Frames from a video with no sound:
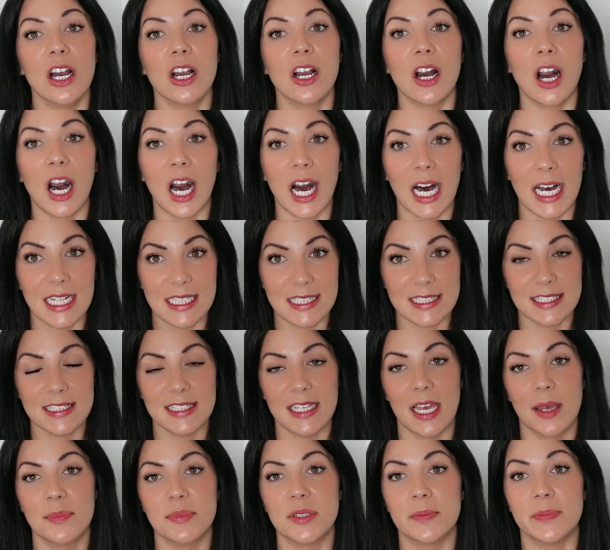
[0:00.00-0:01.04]

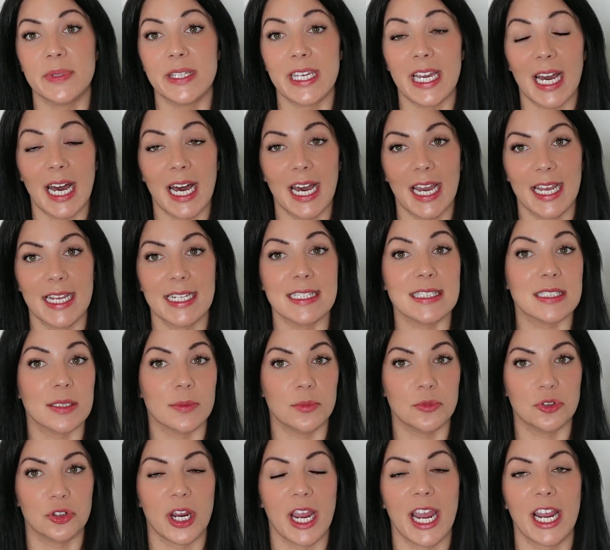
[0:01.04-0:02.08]
concepts behind
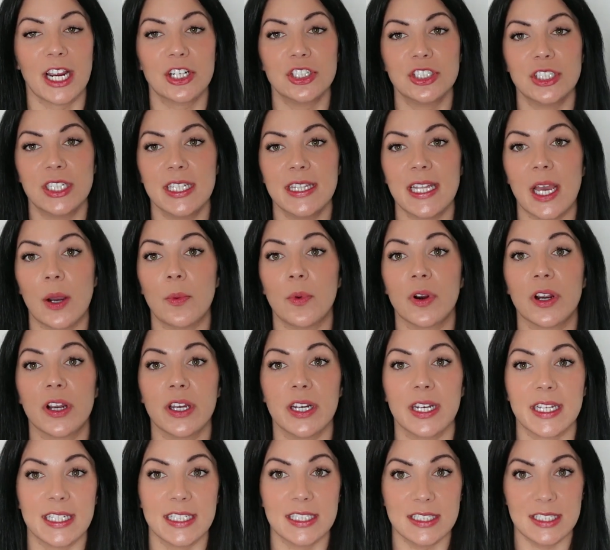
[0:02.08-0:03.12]
subtraction that we're going
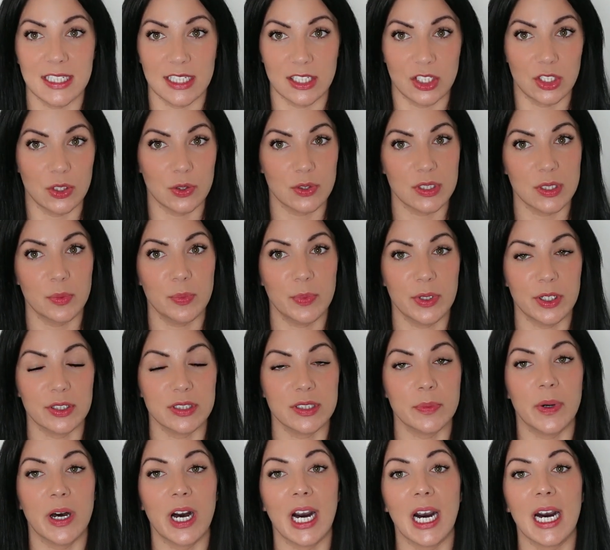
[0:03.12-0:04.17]
to continue to build
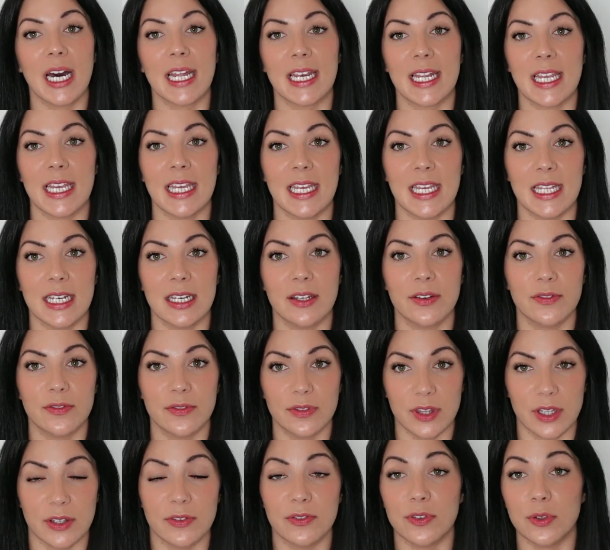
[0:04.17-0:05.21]
upon in
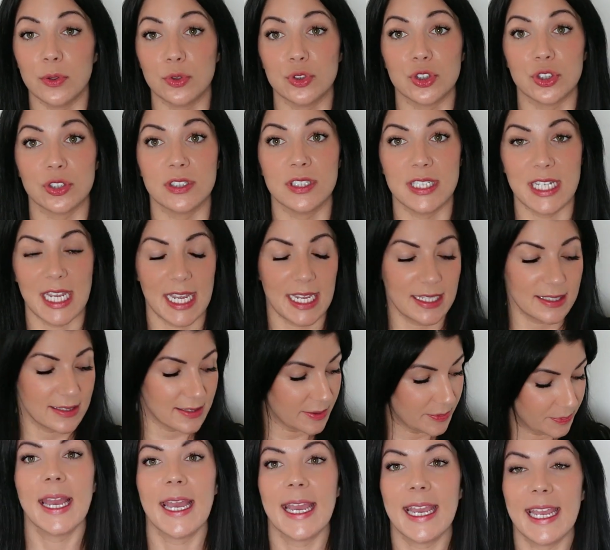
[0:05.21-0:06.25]
the future days.